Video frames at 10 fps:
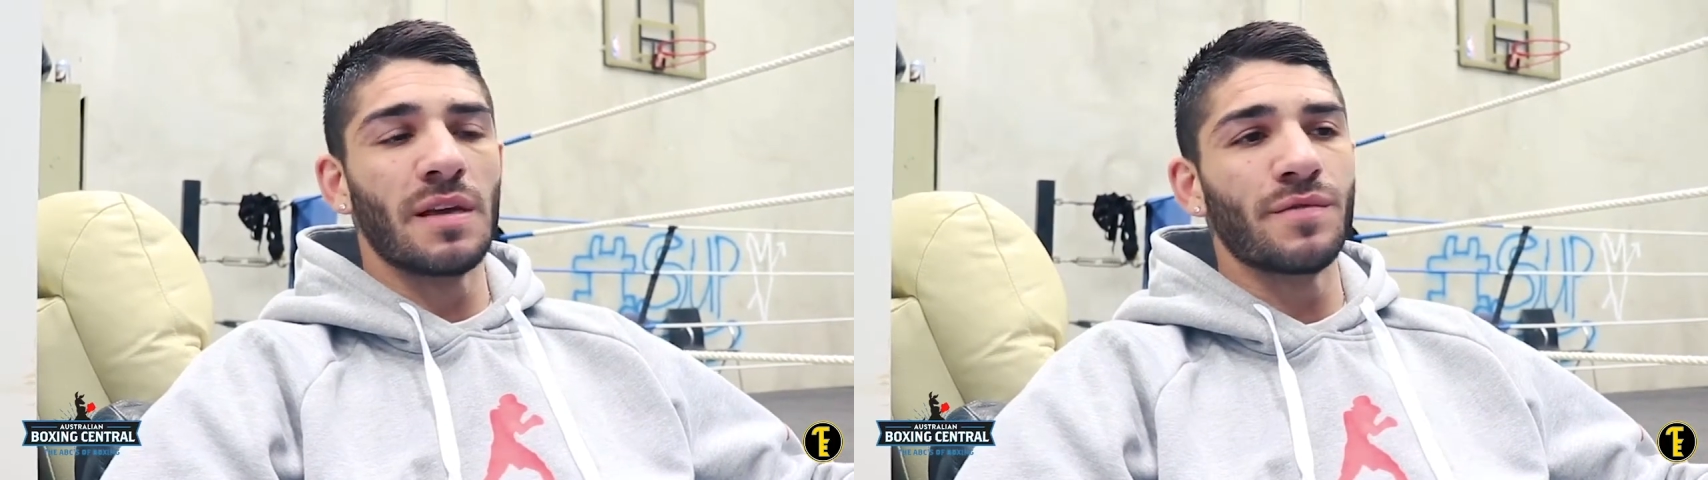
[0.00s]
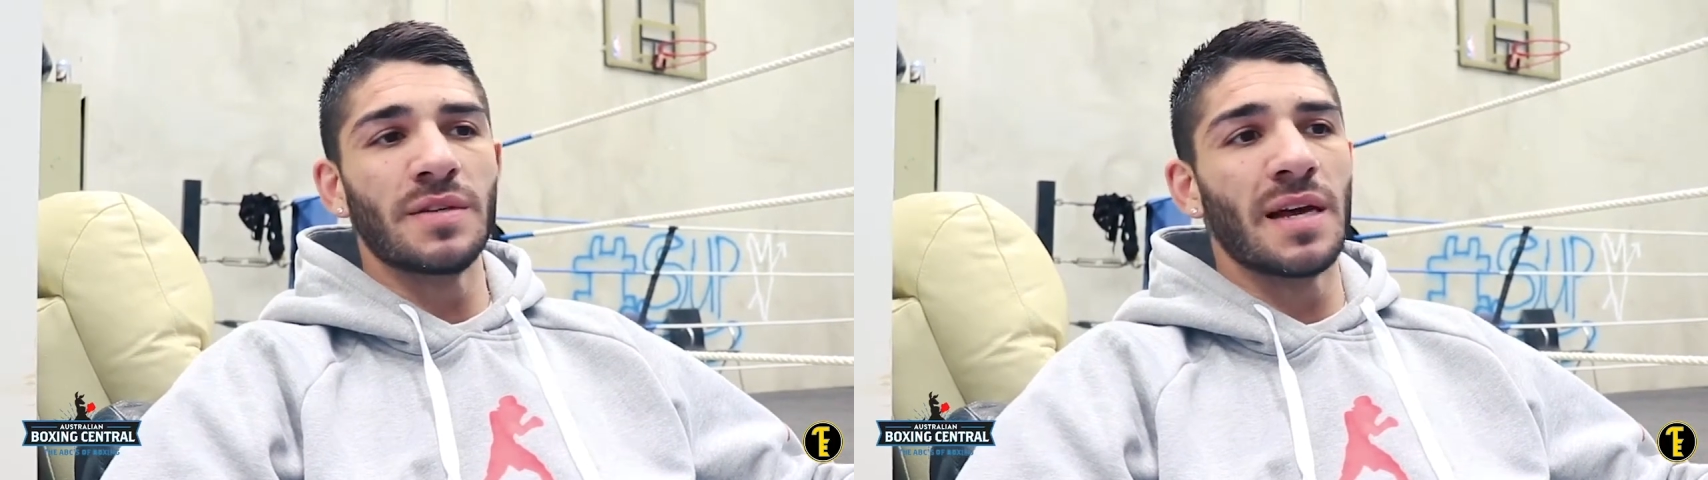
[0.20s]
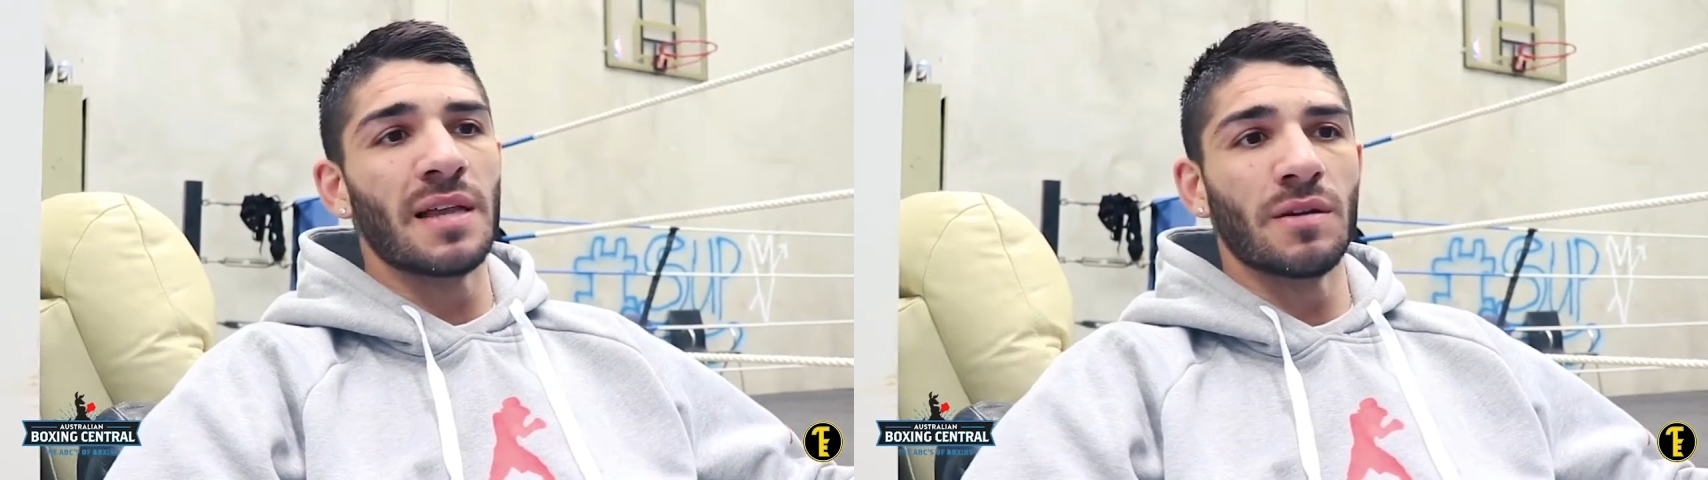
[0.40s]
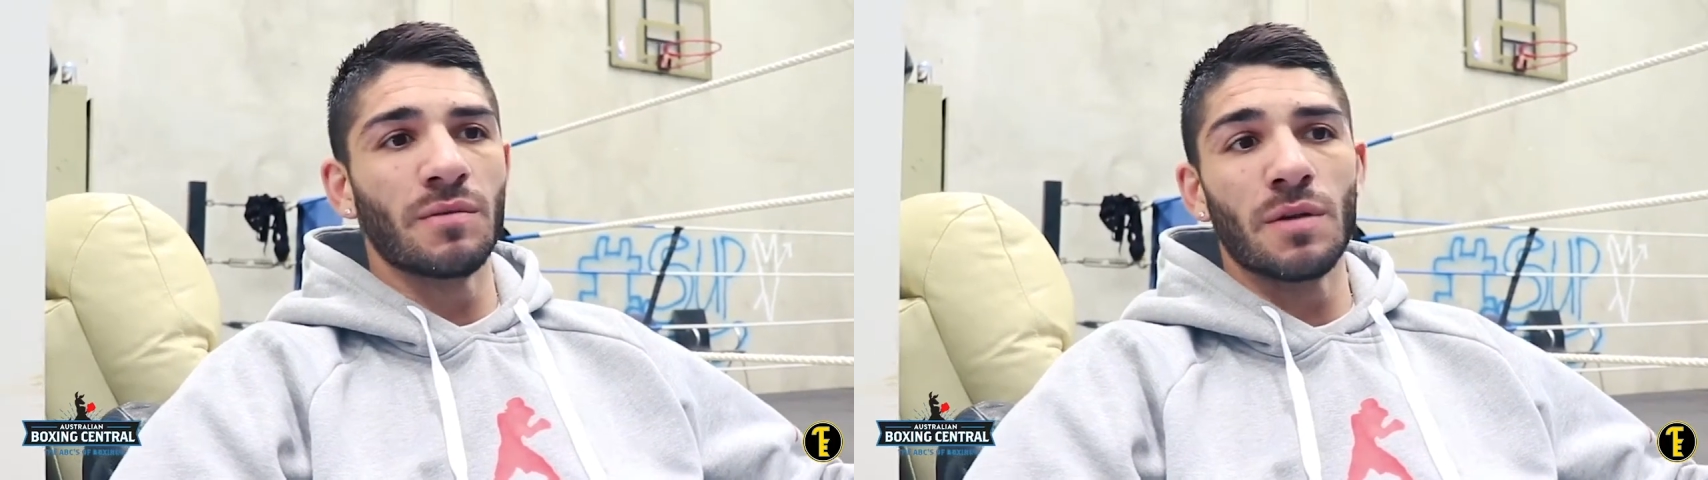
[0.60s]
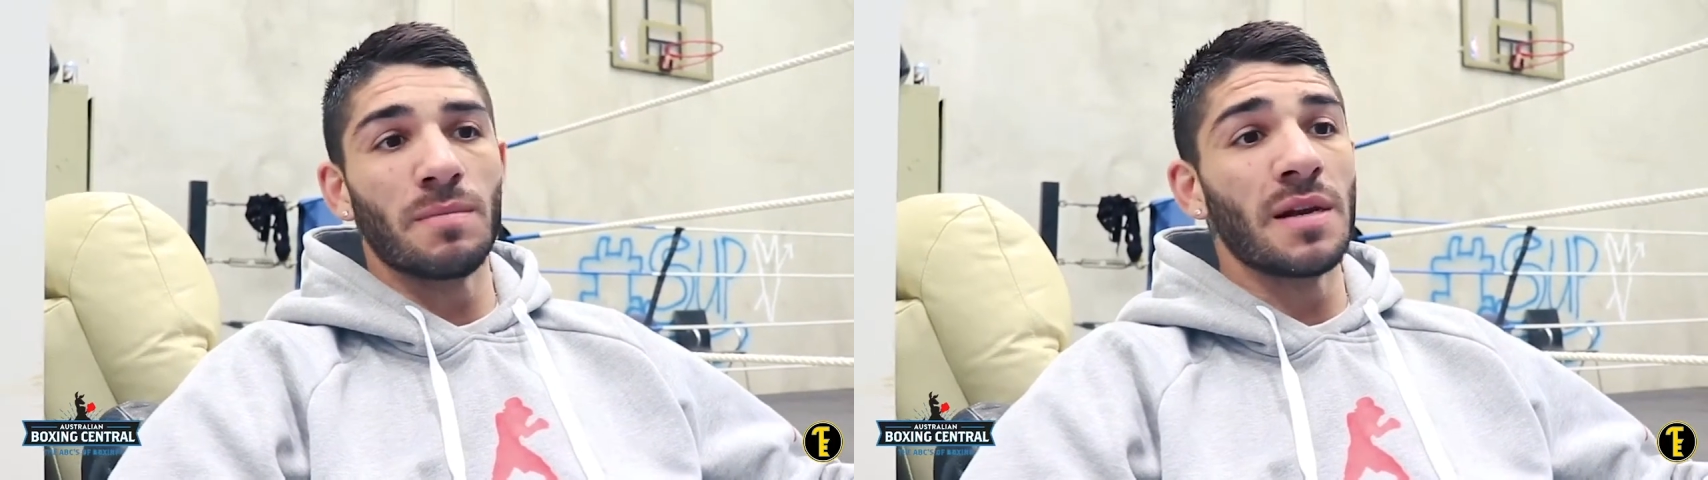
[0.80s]
every day that I'm
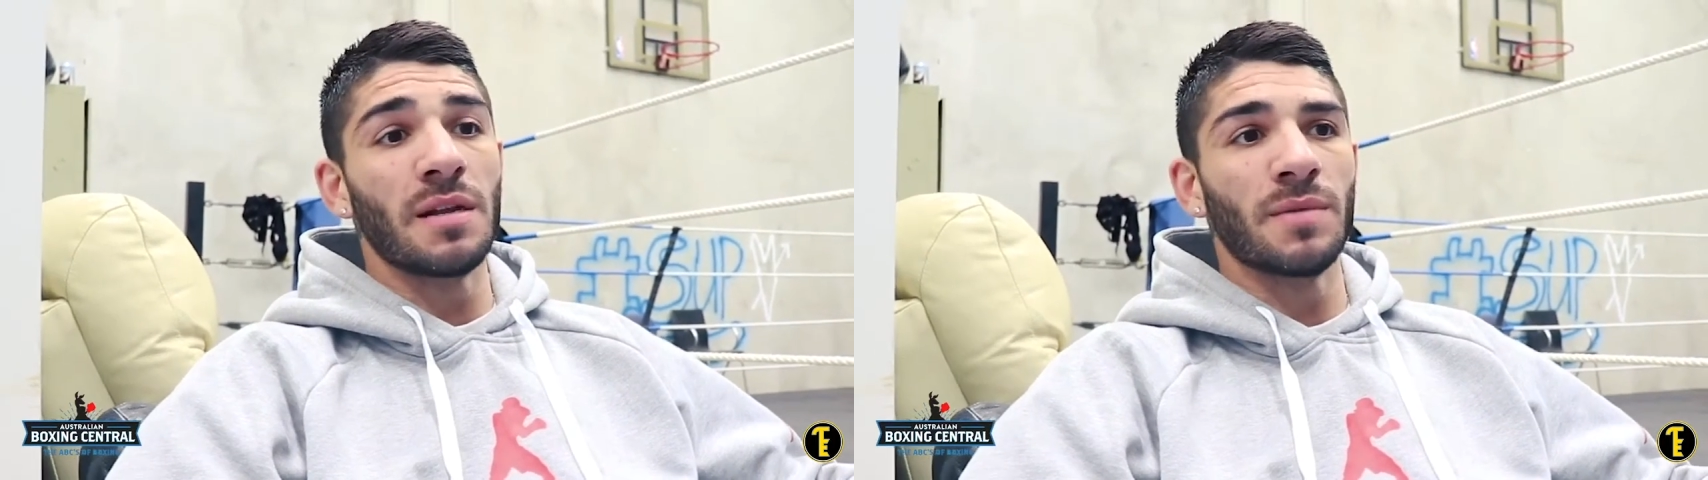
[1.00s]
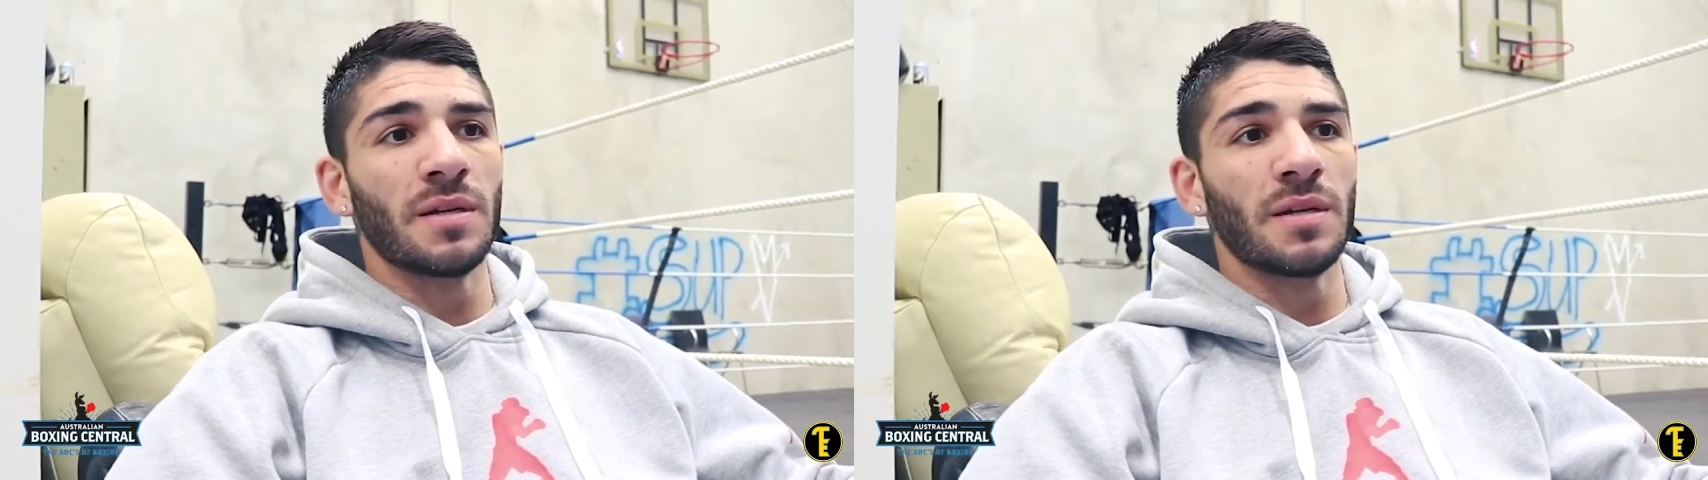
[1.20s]
going to beat him.